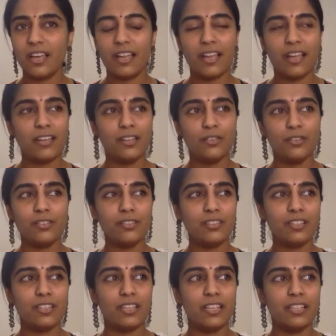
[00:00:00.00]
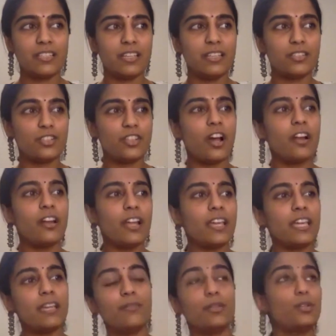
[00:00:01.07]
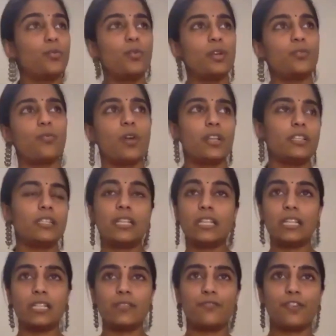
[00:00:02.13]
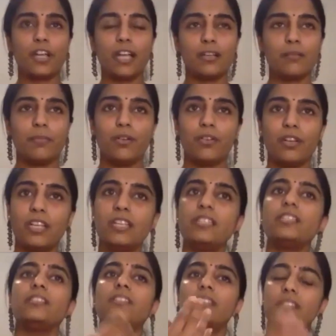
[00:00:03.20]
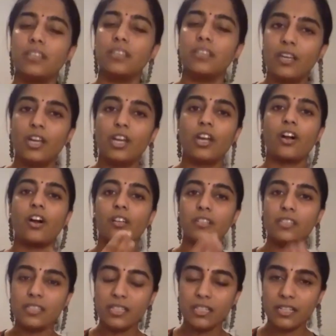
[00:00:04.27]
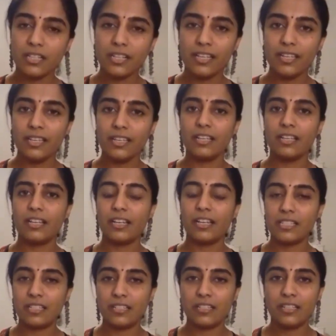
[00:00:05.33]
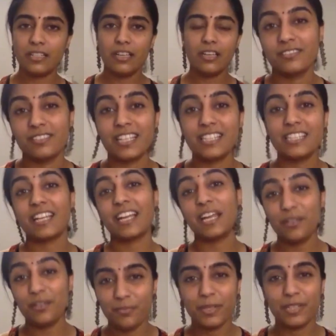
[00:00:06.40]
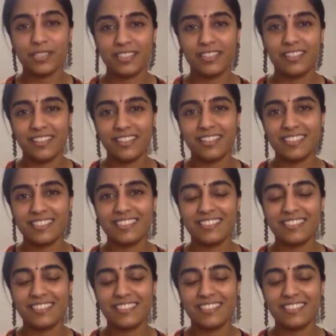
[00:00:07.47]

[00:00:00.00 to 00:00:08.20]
and it's not like he will do it once and he'll forget about it. He's just constantly he does it. That's the kind of person he is.